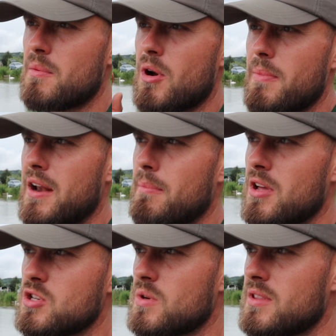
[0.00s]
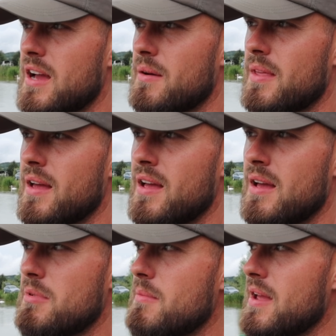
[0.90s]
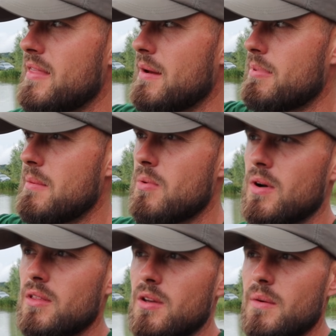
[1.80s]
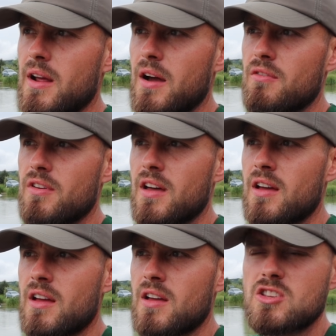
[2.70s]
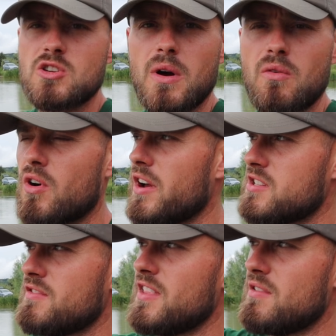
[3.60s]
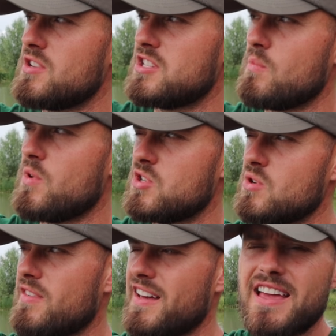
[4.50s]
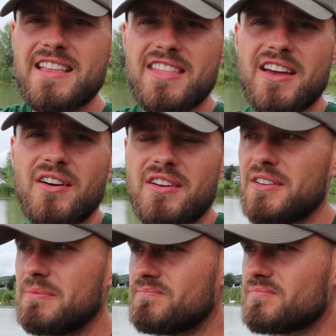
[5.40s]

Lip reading: he might be able to punch one down there, permitting that people aren't doing it over there to our right, because I think there is someone sort of at the end of the island.